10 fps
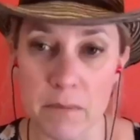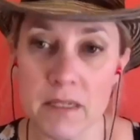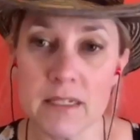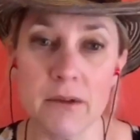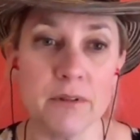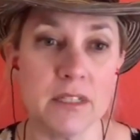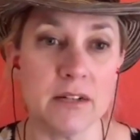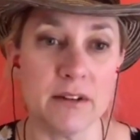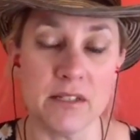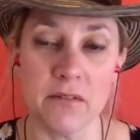the Deadwood
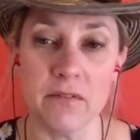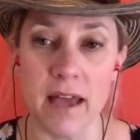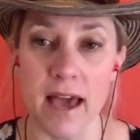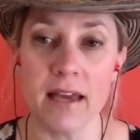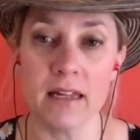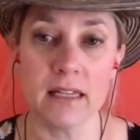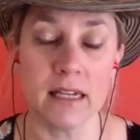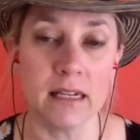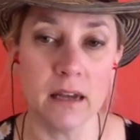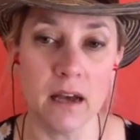series of
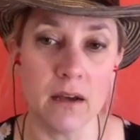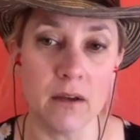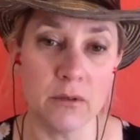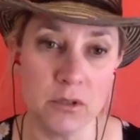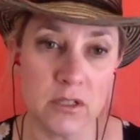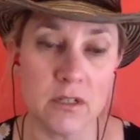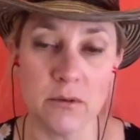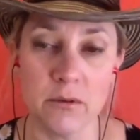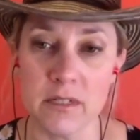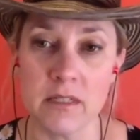Natalie,
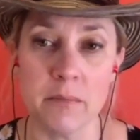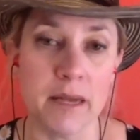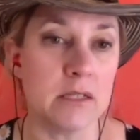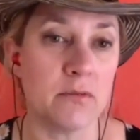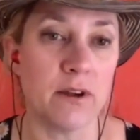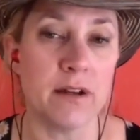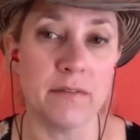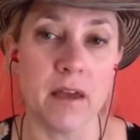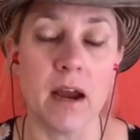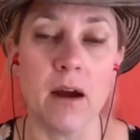who is the best friend
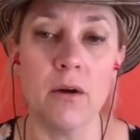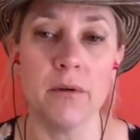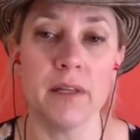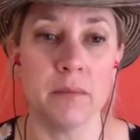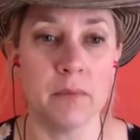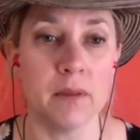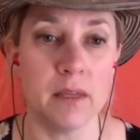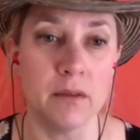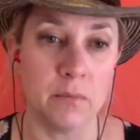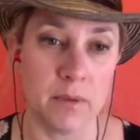of the heroine in
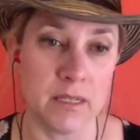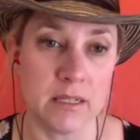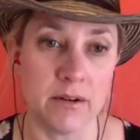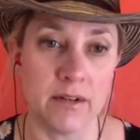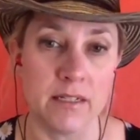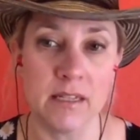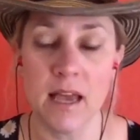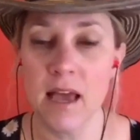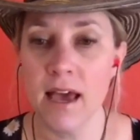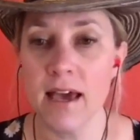the other big series,
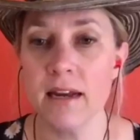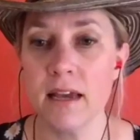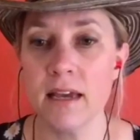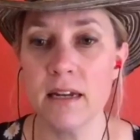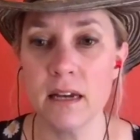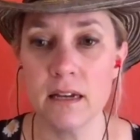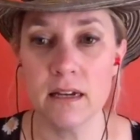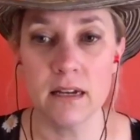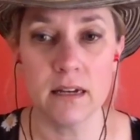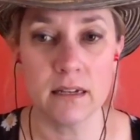and
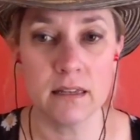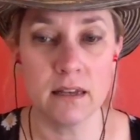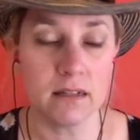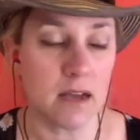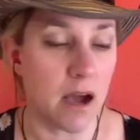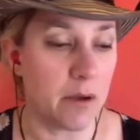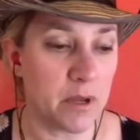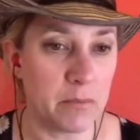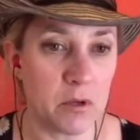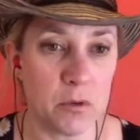a cop
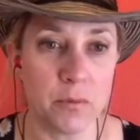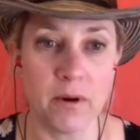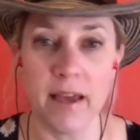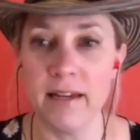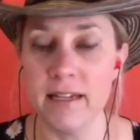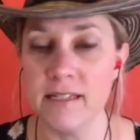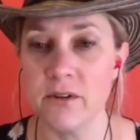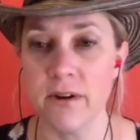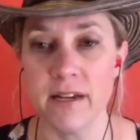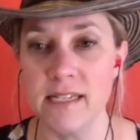named Cooper and his
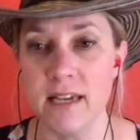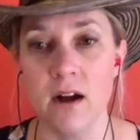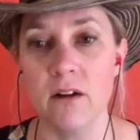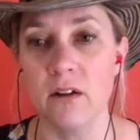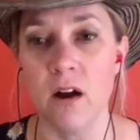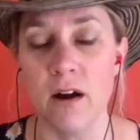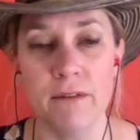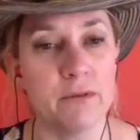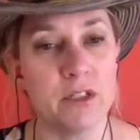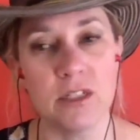crazy Uncle
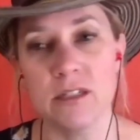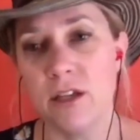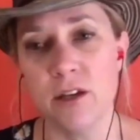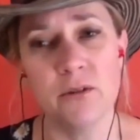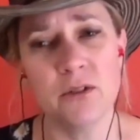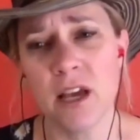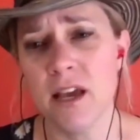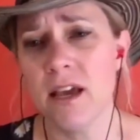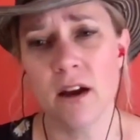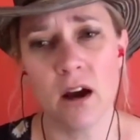Harvey, which is a huge.
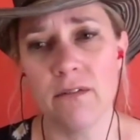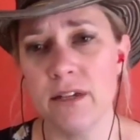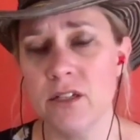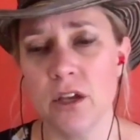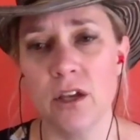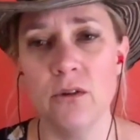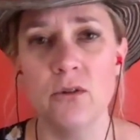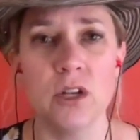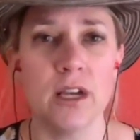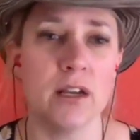Harvey is a
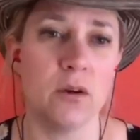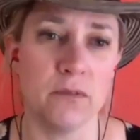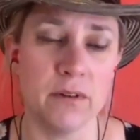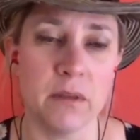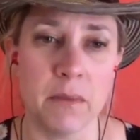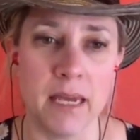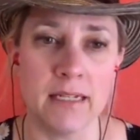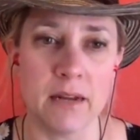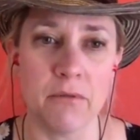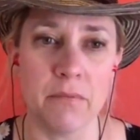huge hit over in the main
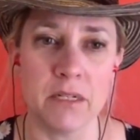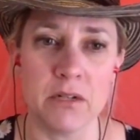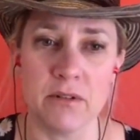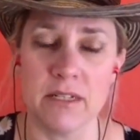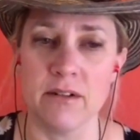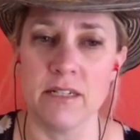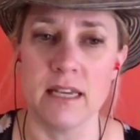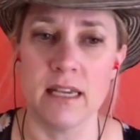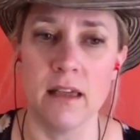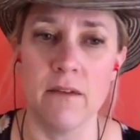Deadwood Mystery series.
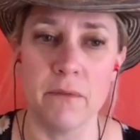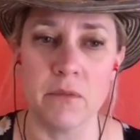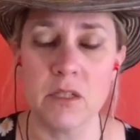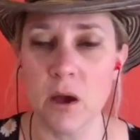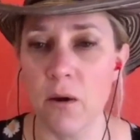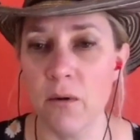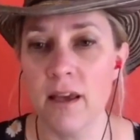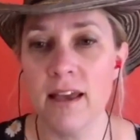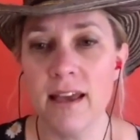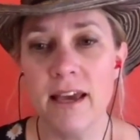They love him. So
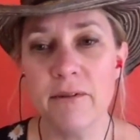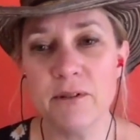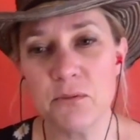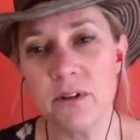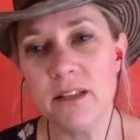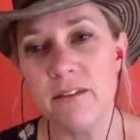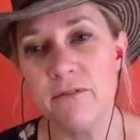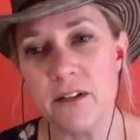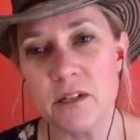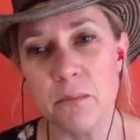it was really
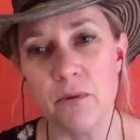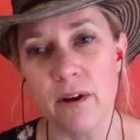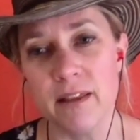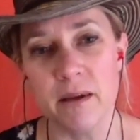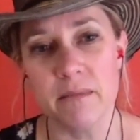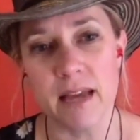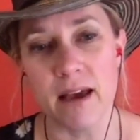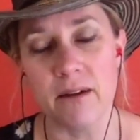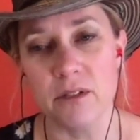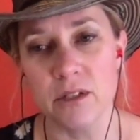fun to bring them
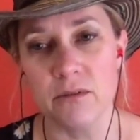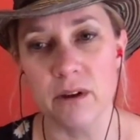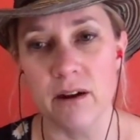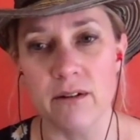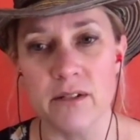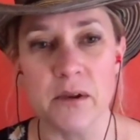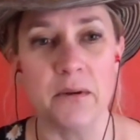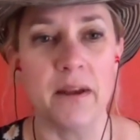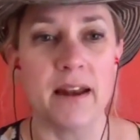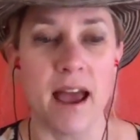down to
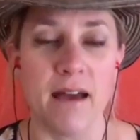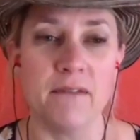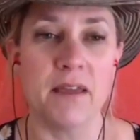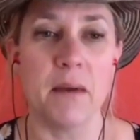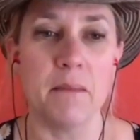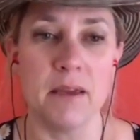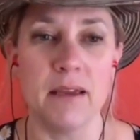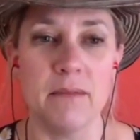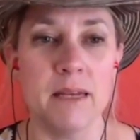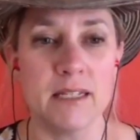Arizona and have them
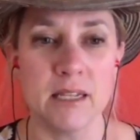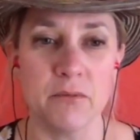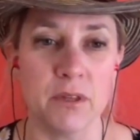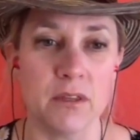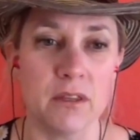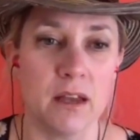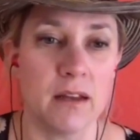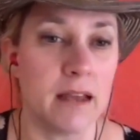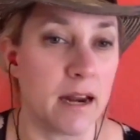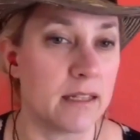mixing with
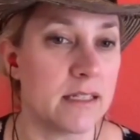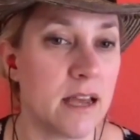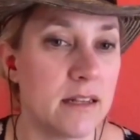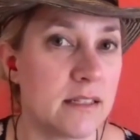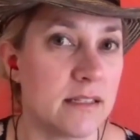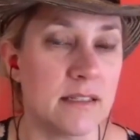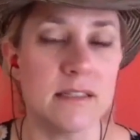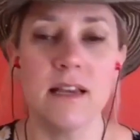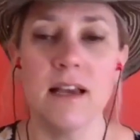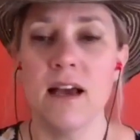Natalie's
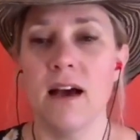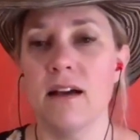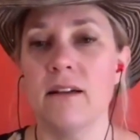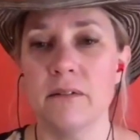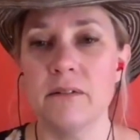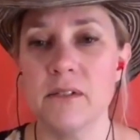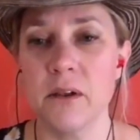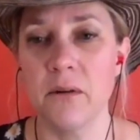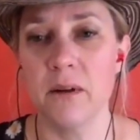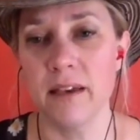cousins.
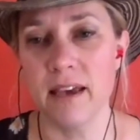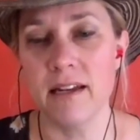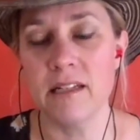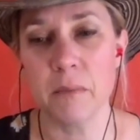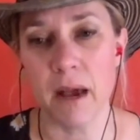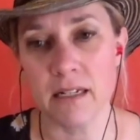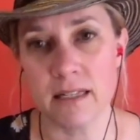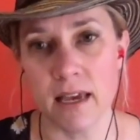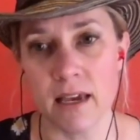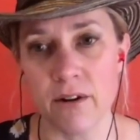So again, it's back to
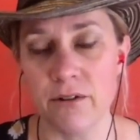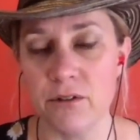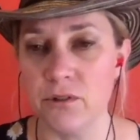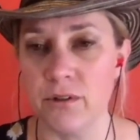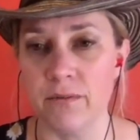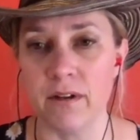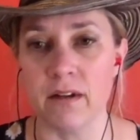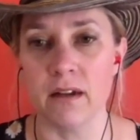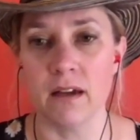that character driven.